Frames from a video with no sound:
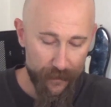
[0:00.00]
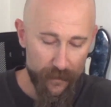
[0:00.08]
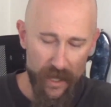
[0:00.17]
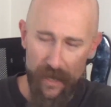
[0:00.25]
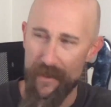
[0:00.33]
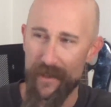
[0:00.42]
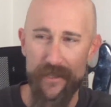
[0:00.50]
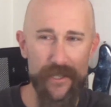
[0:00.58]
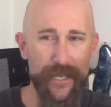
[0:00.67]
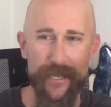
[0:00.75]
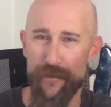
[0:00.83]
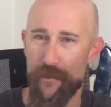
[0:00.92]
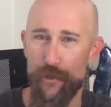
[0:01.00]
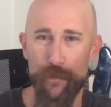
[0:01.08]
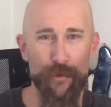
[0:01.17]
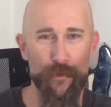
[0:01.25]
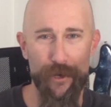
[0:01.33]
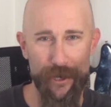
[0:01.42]
And then this thing gets
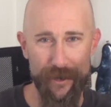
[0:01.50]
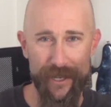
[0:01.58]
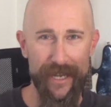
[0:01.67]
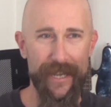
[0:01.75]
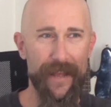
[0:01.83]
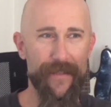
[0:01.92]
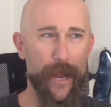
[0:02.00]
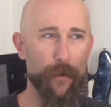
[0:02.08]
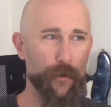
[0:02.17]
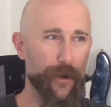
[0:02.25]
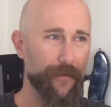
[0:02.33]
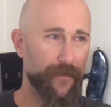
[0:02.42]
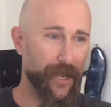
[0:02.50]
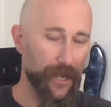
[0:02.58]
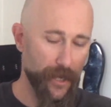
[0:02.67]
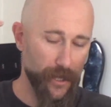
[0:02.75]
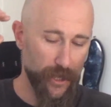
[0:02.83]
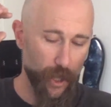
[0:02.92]
super weird. That riff
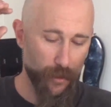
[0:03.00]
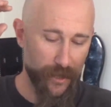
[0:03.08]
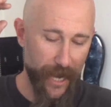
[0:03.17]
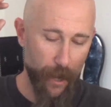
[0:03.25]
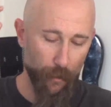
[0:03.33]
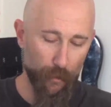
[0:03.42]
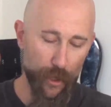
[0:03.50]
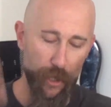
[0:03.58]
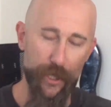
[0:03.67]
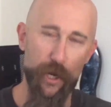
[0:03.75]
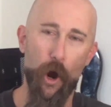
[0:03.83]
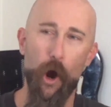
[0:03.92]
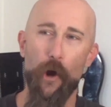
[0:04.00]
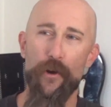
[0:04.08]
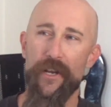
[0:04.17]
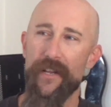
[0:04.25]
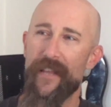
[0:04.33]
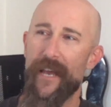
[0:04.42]
slows down really hard. You
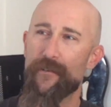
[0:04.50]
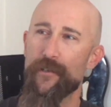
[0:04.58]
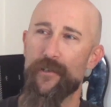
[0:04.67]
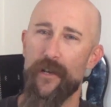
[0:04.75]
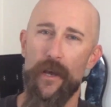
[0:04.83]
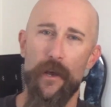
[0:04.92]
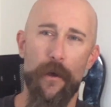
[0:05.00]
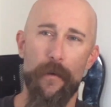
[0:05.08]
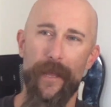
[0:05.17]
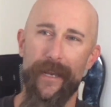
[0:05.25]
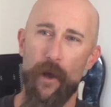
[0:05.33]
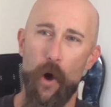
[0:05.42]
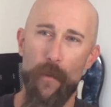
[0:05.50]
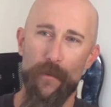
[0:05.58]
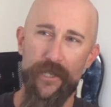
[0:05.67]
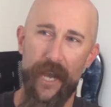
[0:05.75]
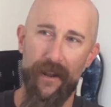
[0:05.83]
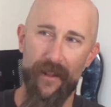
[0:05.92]
get that just like
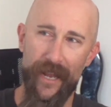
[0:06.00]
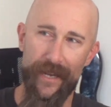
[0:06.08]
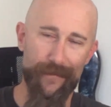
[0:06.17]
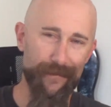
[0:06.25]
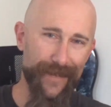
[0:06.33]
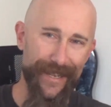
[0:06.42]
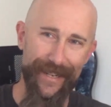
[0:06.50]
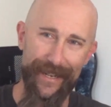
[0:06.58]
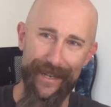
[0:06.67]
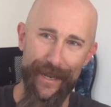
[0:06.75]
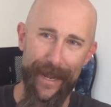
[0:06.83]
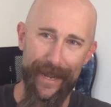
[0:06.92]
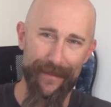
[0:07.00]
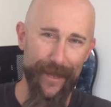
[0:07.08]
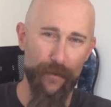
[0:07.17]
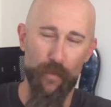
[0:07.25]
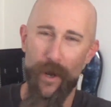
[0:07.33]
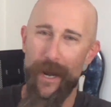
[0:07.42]
almost kind of like
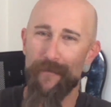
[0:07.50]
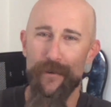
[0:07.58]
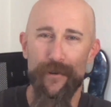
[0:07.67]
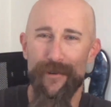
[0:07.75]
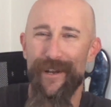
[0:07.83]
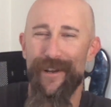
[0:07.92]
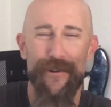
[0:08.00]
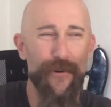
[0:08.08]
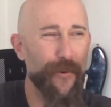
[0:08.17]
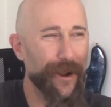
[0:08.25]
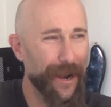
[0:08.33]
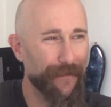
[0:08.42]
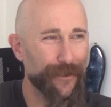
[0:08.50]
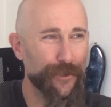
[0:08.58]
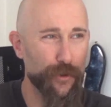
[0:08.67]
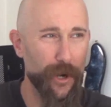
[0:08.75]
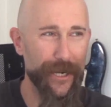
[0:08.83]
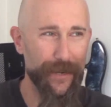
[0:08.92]
whatever
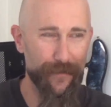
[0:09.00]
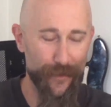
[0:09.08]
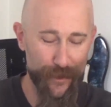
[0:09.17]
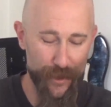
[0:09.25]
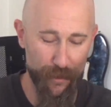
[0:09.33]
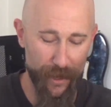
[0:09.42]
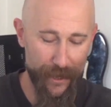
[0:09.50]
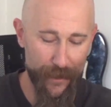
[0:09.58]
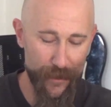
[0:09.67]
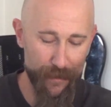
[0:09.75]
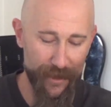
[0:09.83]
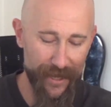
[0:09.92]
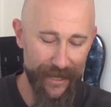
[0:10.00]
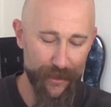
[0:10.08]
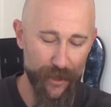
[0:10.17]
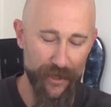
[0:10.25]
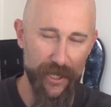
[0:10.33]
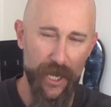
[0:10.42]
drug influence you want to use, but it's
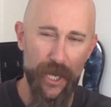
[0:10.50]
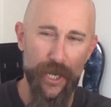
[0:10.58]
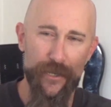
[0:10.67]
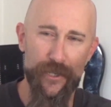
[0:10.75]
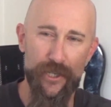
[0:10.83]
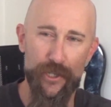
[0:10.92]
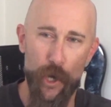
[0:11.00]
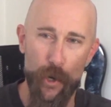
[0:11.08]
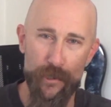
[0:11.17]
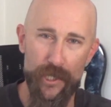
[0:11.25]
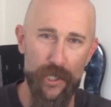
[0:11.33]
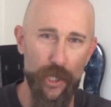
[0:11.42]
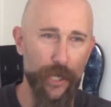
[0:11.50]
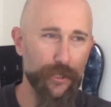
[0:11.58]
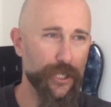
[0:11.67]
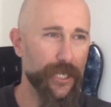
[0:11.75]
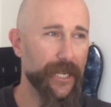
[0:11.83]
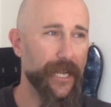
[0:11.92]
just so
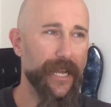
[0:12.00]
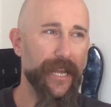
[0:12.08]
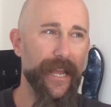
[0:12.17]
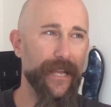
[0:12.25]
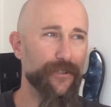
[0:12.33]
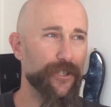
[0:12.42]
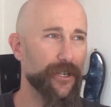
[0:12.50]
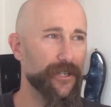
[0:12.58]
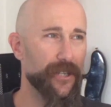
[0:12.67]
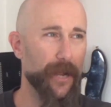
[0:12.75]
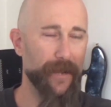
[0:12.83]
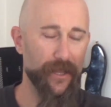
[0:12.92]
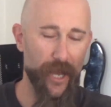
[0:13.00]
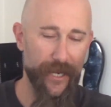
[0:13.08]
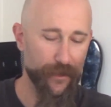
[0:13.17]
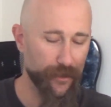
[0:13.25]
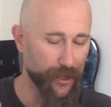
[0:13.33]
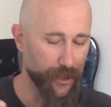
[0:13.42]
sludgy. And just, I mean, like
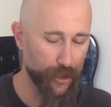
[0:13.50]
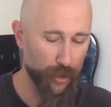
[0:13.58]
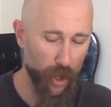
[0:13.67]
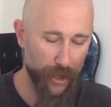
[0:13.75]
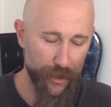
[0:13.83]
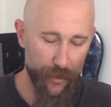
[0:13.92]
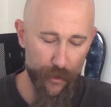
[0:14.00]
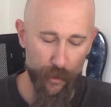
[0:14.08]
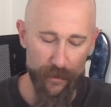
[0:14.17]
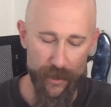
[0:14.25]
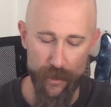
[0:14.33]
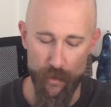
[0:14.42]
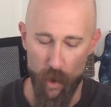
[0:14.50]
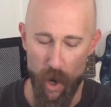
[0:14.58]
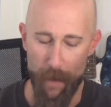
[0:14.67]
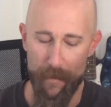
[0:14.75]
you're just trudging through a swamp.